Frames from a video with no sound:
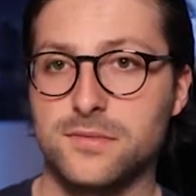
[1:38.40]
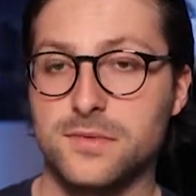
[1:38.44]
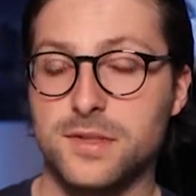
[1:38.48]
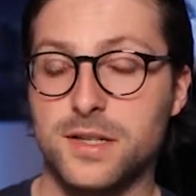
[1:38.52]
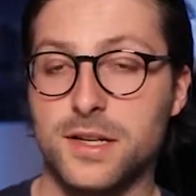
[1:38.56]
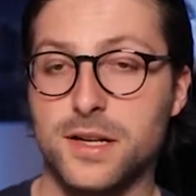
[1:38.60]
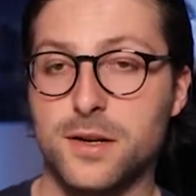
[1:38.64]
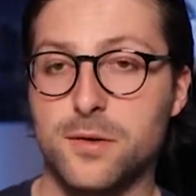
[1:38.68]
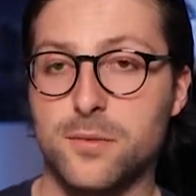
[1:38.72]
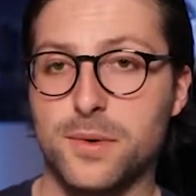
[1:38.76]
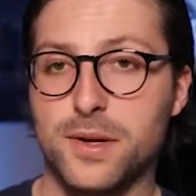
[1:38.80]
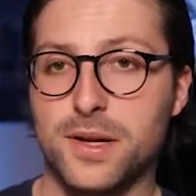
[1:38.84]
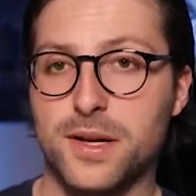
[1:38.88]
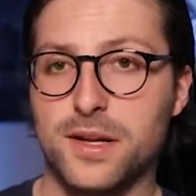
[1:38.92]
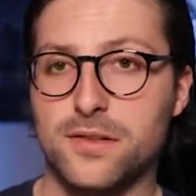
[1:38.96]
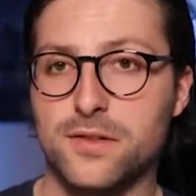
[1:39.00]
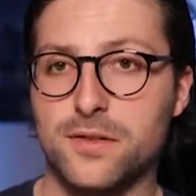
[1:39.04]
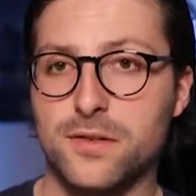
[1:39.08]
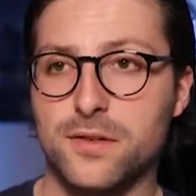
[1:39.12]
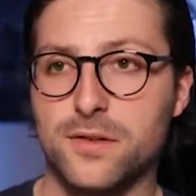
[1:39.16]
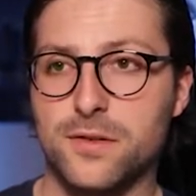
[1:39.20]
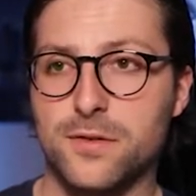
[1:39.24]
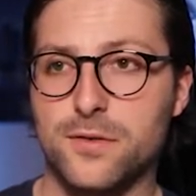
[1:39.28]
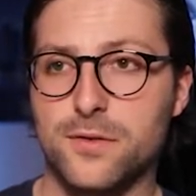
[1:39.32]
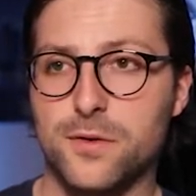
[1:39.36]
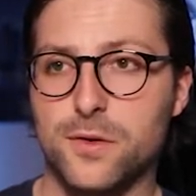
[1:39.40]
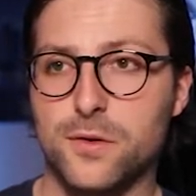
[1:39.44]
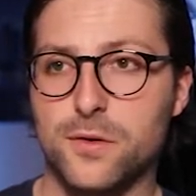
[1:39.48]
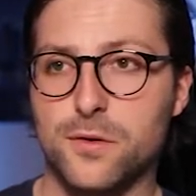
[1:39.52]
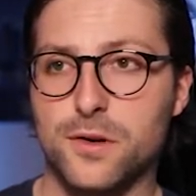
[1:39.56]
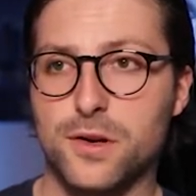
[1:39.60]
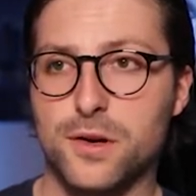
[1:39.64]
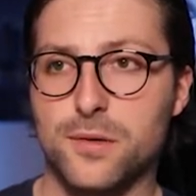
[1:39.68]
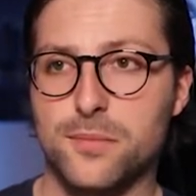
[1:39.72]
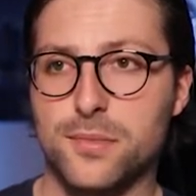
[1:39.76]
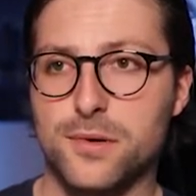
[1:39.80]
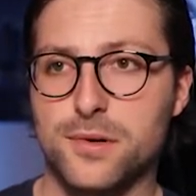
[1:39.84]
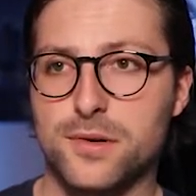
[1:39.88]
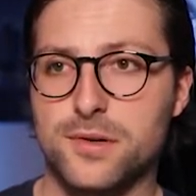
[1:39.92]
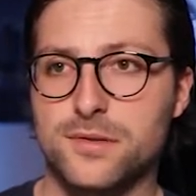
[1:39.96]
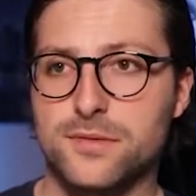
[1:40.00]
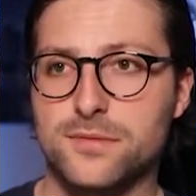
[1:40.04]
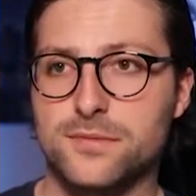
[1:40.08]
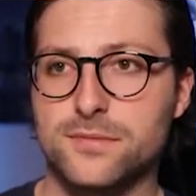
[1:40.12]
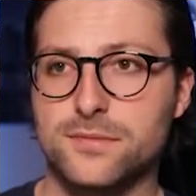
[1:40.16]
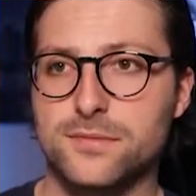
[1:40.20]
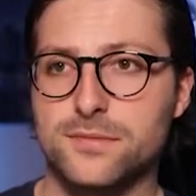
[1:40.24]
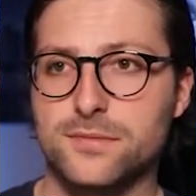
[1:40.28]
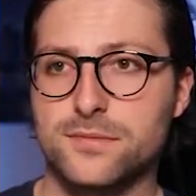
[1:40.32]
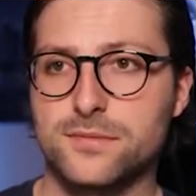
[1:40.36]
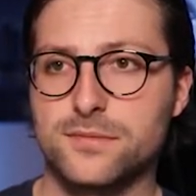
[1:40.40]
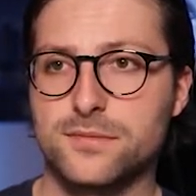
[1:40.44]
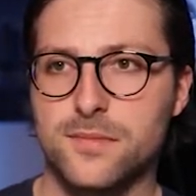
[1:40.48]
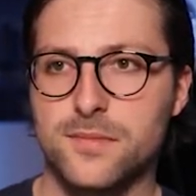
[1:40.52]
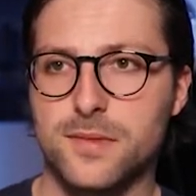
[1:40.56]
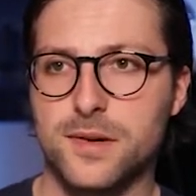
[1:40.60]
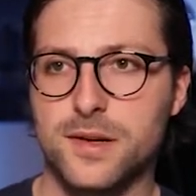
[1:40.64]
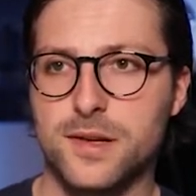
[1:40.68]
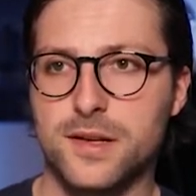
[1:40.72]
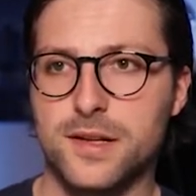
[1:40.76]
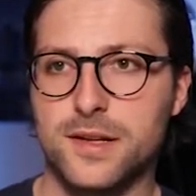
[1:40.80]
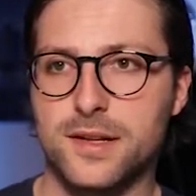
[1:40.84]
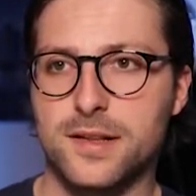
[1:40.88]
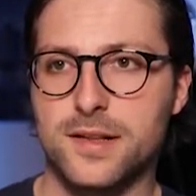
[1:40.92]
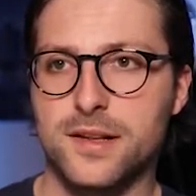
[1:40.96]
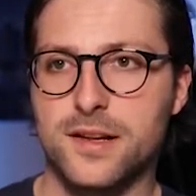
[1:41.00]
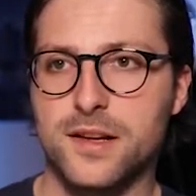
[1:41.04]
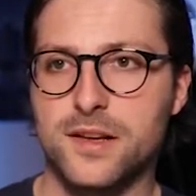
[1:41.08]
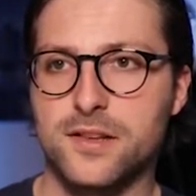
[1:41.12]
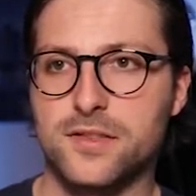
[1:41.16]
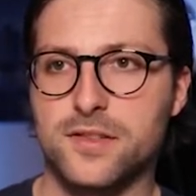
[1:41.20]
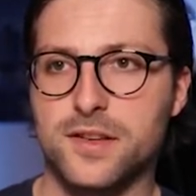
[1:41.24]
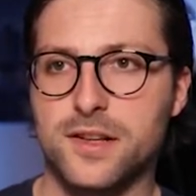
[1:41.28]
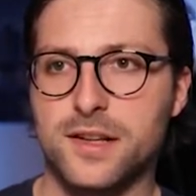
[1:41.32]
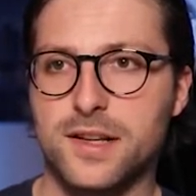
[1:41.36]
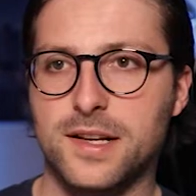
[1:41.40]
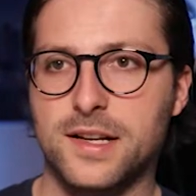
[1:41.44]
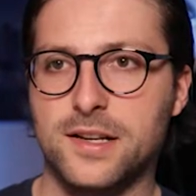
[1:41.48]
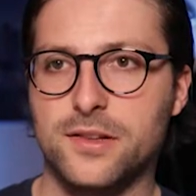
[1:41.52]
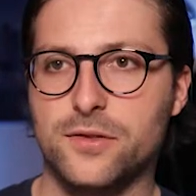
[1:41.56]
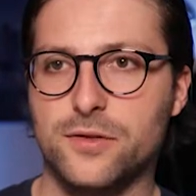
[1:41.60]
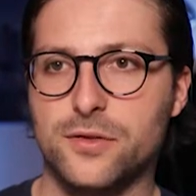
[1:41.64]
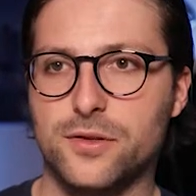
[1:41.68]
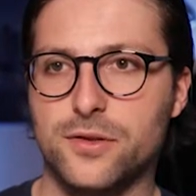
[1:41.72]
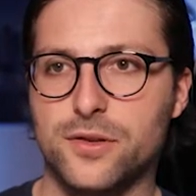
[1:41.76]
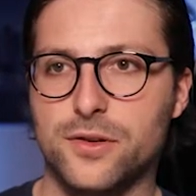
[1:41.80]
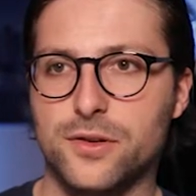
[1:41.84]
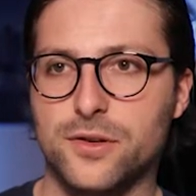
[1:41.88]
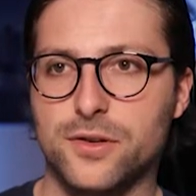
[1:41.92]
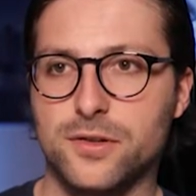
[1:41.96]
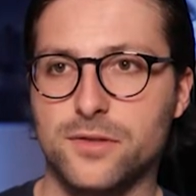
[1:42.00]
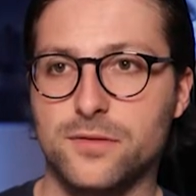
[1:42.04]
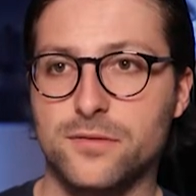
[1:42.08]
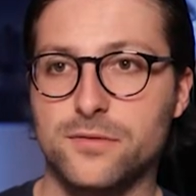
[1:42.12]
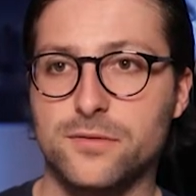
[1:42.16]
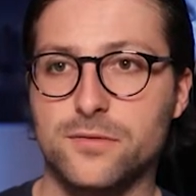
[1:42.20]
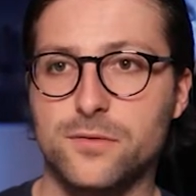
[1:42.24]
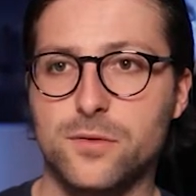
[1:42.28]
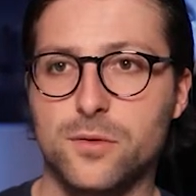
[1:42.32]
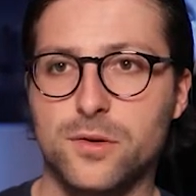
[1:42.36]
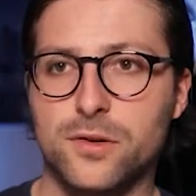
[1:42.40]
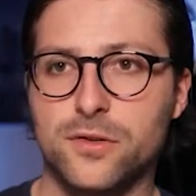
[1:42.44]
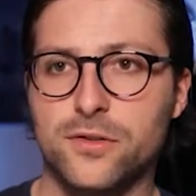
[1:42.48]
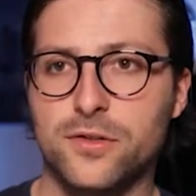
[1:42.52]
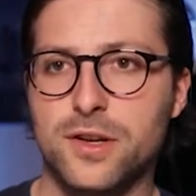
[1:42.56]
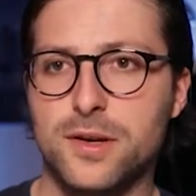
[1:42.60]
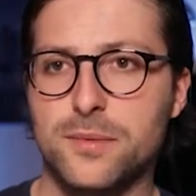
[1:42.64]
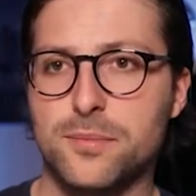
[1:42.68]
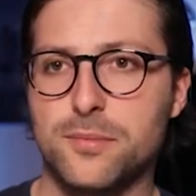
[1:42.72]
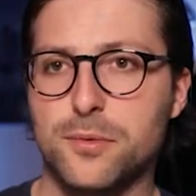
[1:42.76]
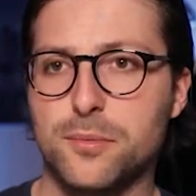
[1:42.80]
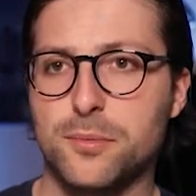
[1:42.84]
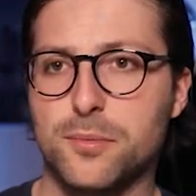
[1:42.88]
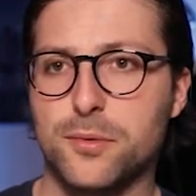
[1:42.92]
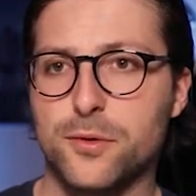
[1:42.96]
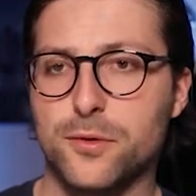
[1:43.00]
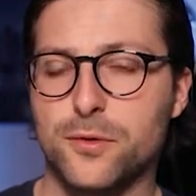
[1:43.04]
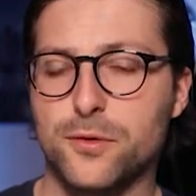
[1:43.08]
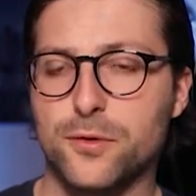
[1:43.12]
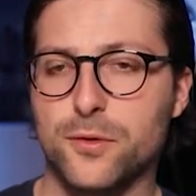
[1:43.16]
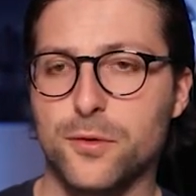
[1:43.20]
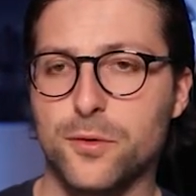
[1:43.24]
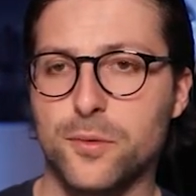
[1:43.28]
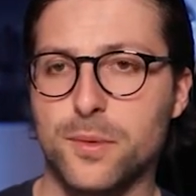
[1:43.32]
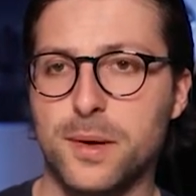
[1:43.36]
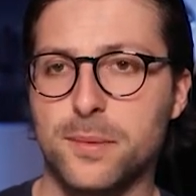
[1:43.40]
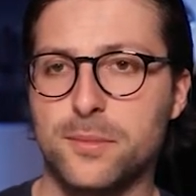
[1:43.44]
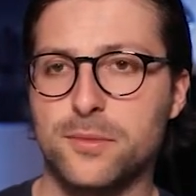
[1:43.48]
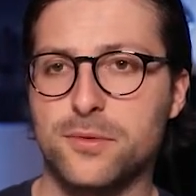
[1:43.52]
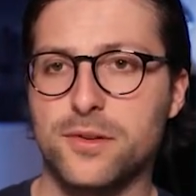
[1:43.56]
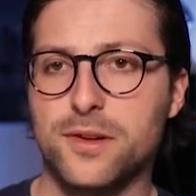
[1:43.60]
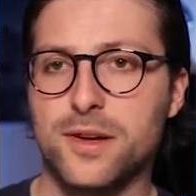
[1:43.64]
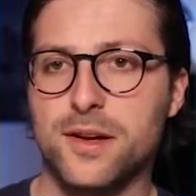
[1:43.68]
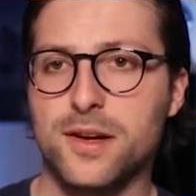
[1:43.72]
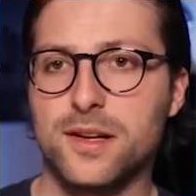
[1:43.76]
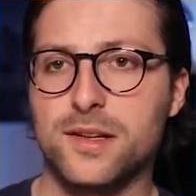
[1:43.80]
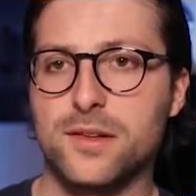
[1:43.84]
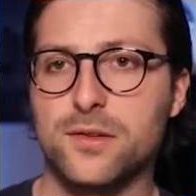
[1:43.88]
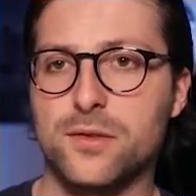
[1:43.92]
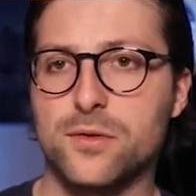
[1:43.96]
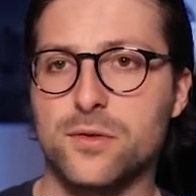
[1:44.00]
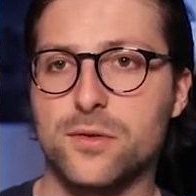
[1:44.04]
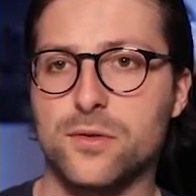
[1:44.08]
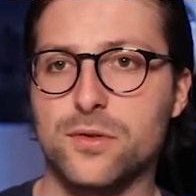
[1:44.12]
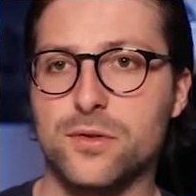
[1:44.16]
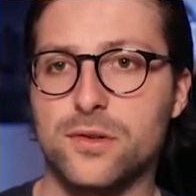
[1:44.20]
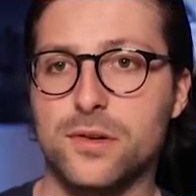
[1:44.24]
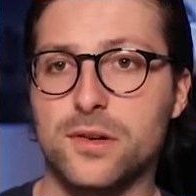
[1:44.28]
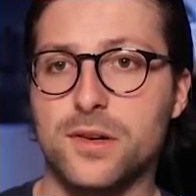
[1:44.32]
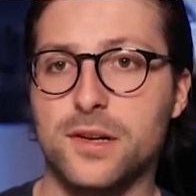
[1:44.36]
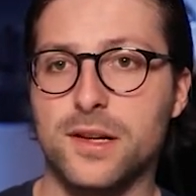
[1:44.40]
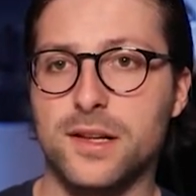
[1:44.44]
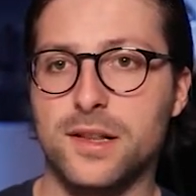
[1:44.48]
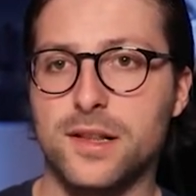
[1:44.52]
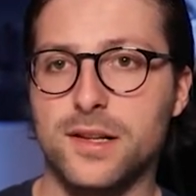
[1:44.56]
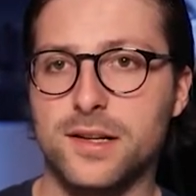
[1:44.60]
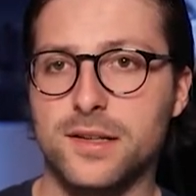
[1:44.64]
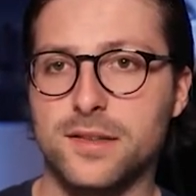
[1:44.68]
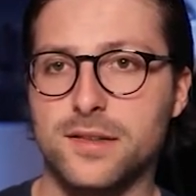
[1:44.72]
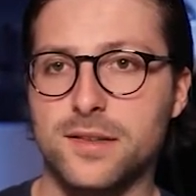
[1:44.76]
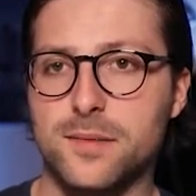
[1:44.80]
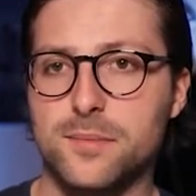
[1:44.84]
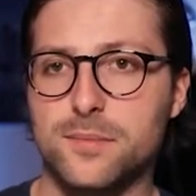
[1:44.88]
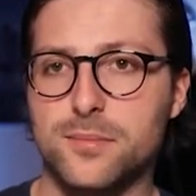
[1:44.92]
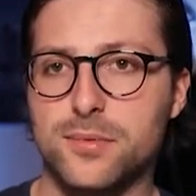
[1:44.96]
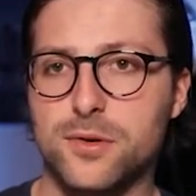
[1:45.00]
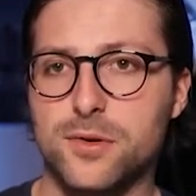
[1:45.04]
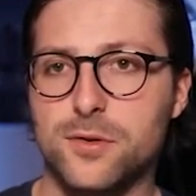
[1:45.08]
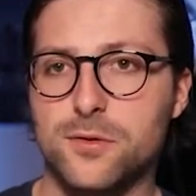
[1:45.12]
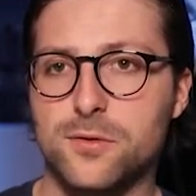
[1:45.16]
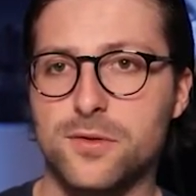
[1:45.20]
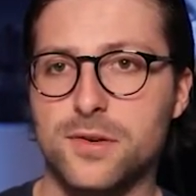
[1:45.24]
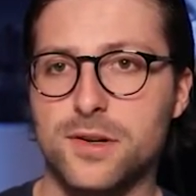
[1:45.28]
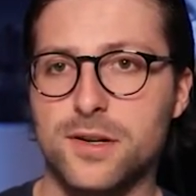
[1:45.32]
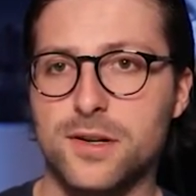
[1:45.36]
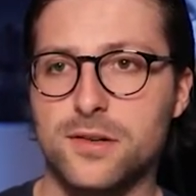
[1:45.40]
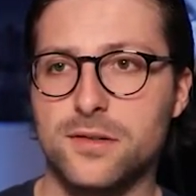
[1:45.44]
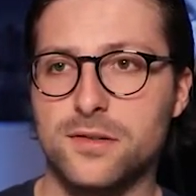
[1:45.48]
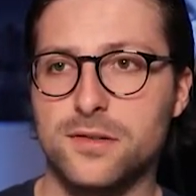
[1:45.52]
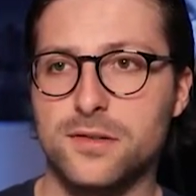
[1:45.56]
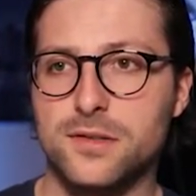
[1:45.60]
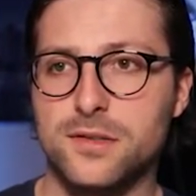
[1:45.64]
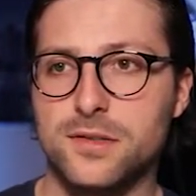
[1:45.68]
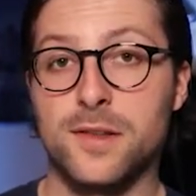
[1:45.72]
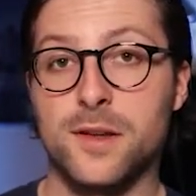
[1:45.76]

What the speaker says: And then we enter the phone number. And at last a link to your, for example, personal website or a LinkedIn profile.